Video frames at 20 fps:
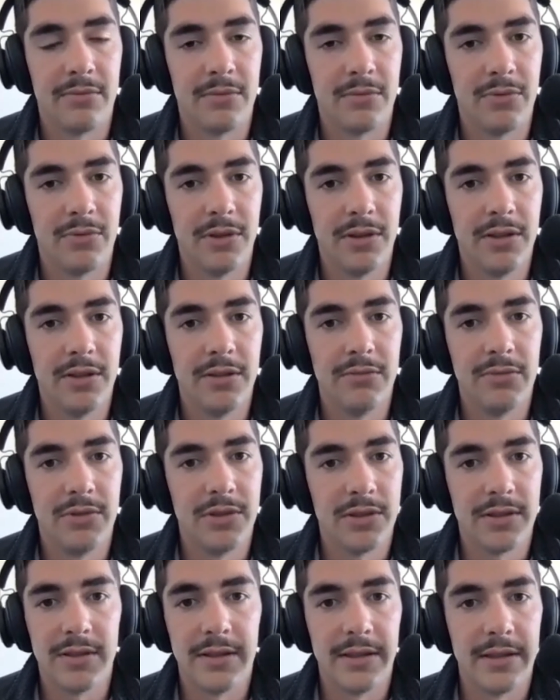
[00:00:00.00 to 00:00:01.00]
really
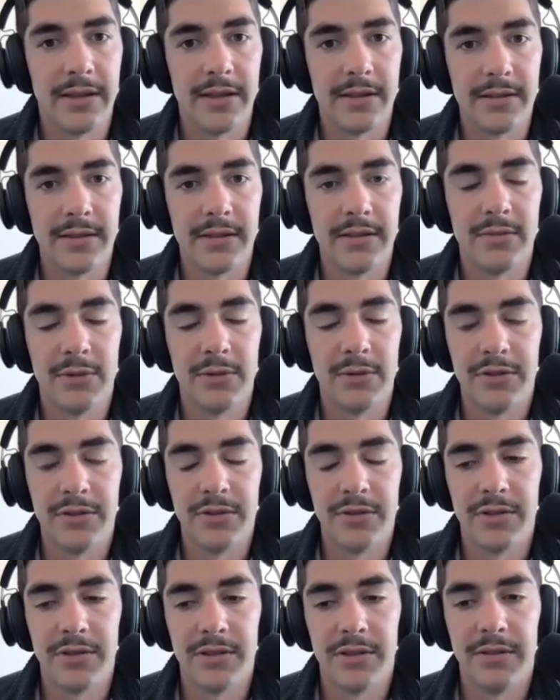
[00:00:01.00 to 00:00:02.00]
just in the last 6 months
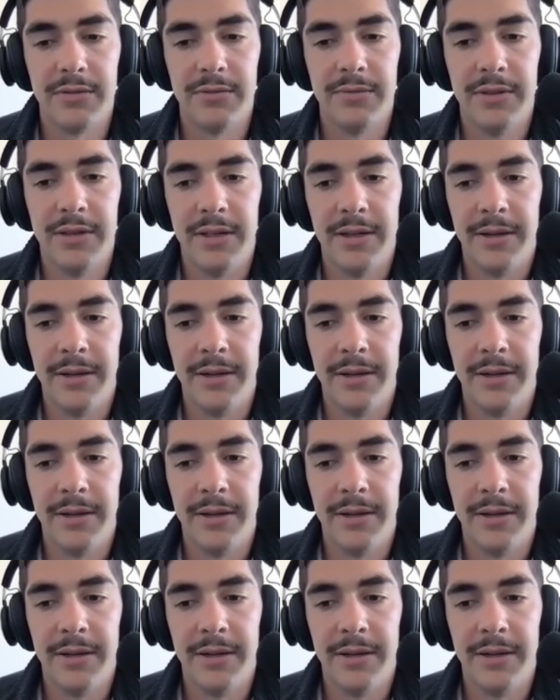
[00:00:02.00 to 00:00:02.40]
or so.